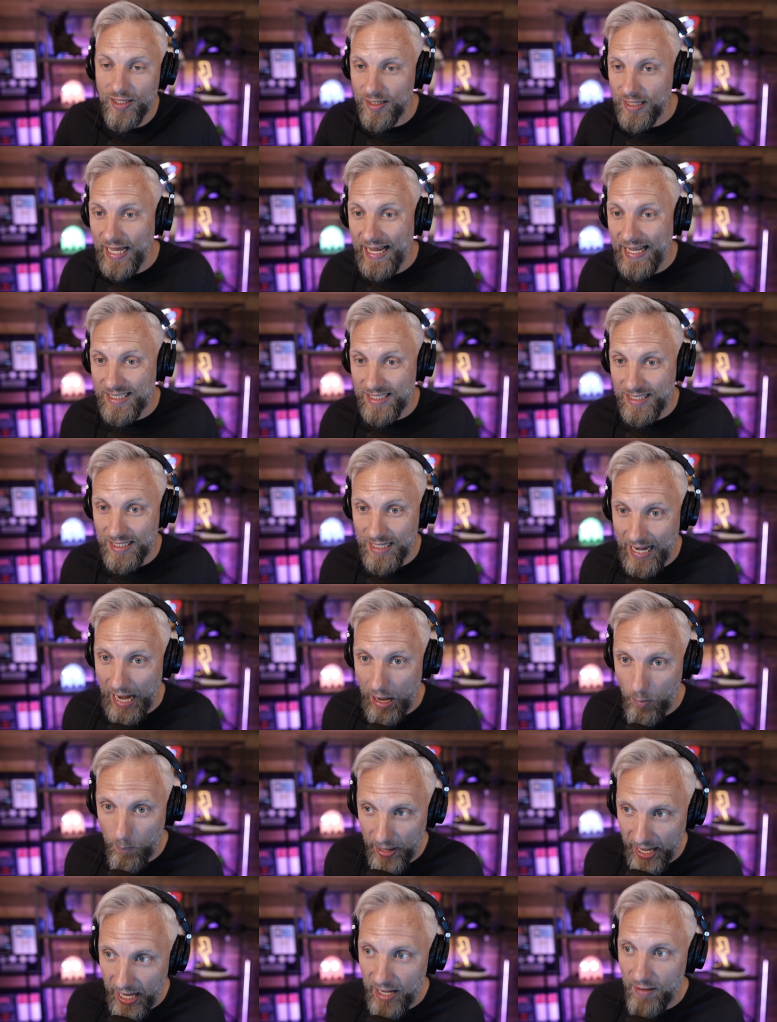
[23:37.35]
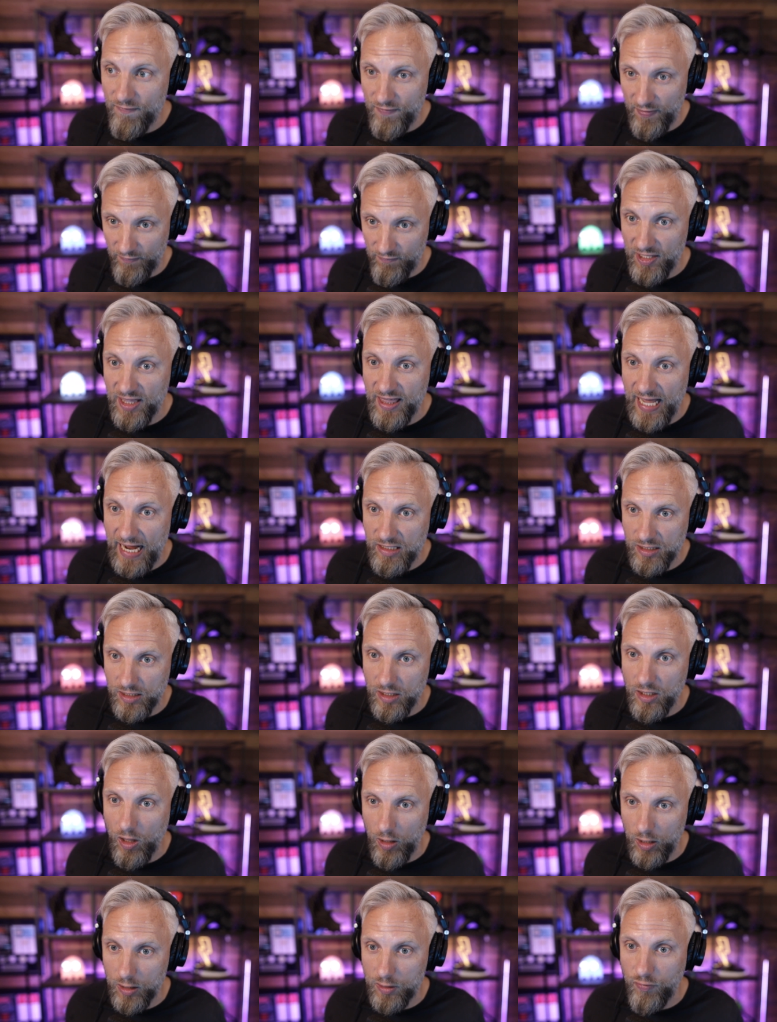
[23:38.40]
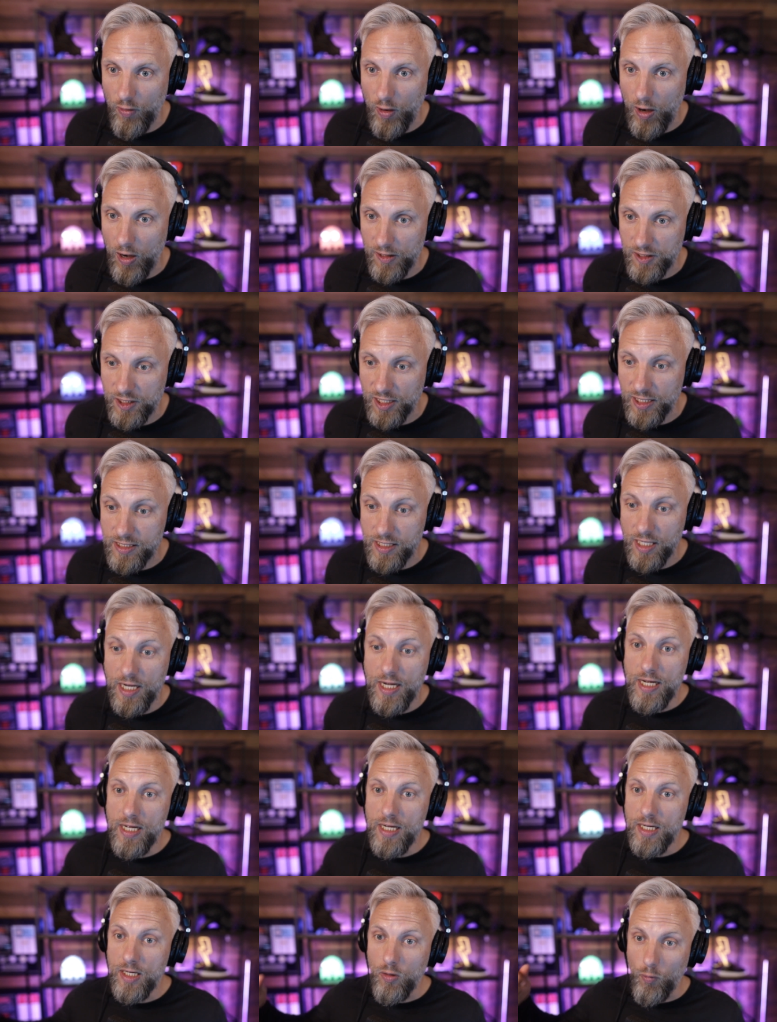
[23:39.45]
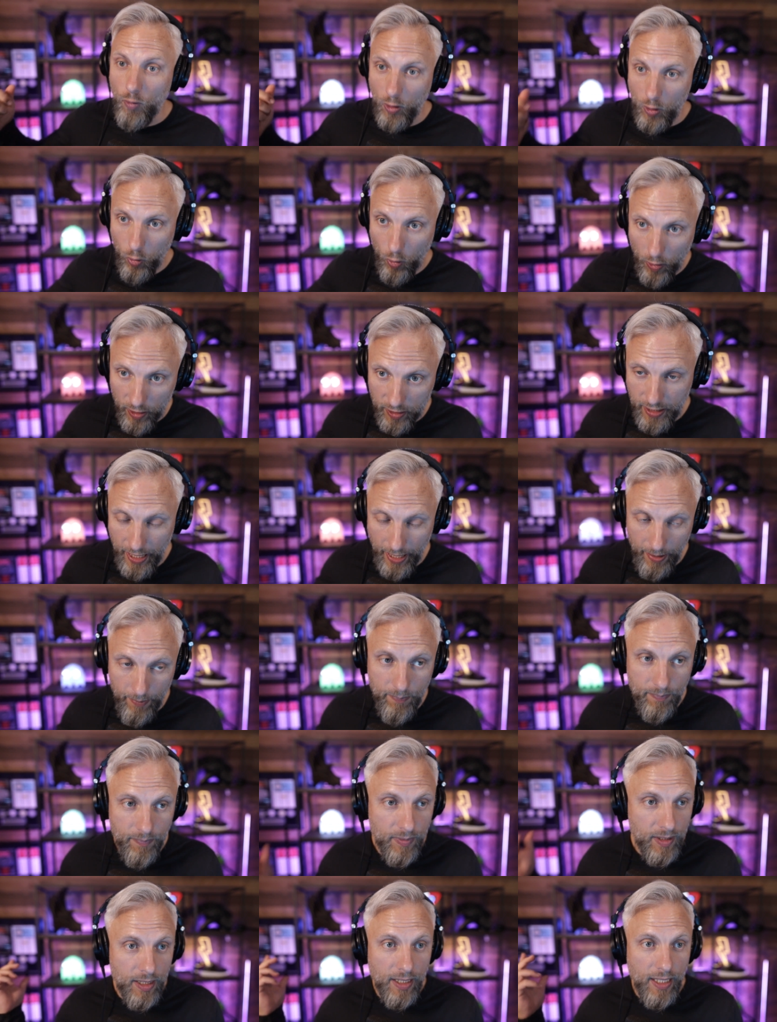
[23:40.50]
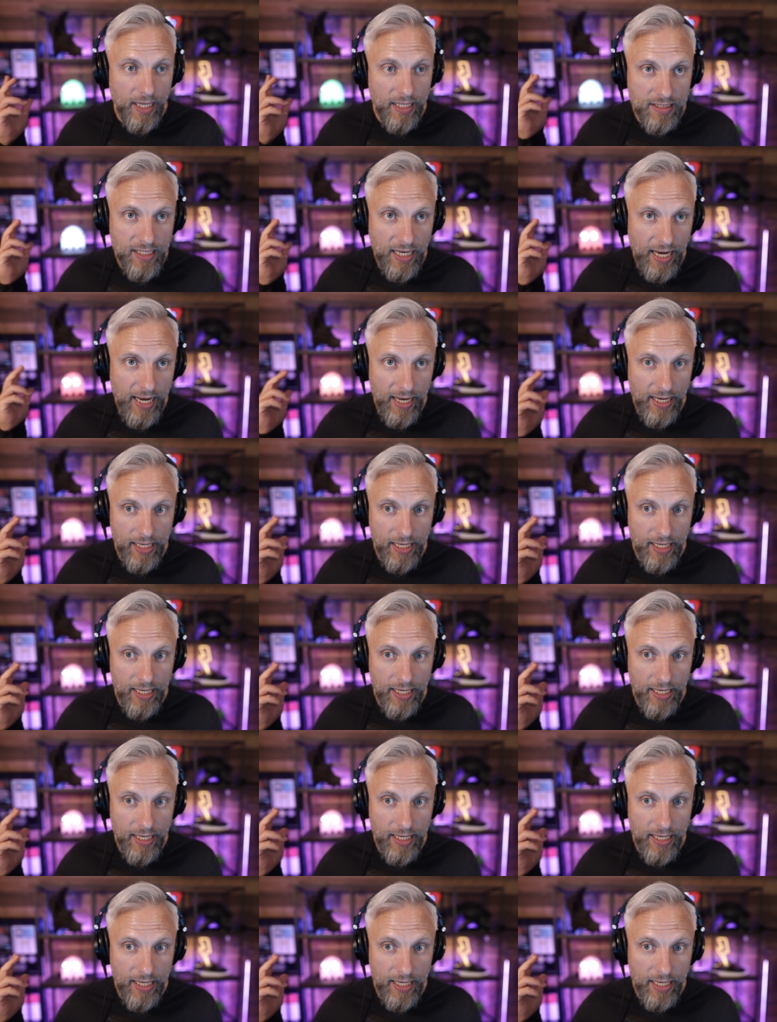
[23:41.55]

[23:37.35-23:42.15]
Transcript: that's now paid $50,000 for arches, record them and say,